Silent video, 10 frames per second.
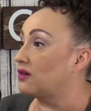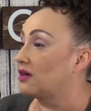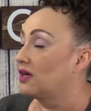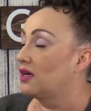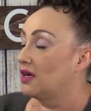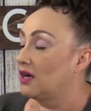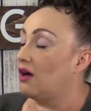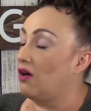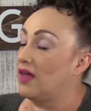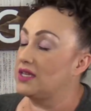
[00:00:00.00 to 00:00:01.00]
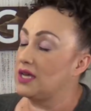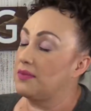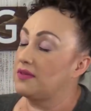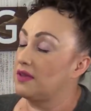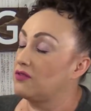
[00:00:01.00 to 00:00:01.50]
yeah, absolutely, all that
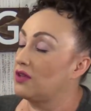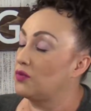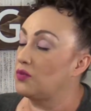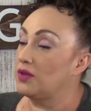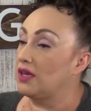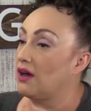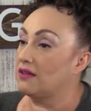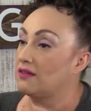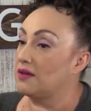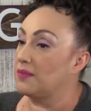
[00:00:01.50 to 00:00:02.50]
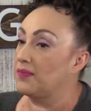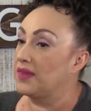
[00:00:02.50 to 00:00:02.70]
type of stuff. So that's really awesome. And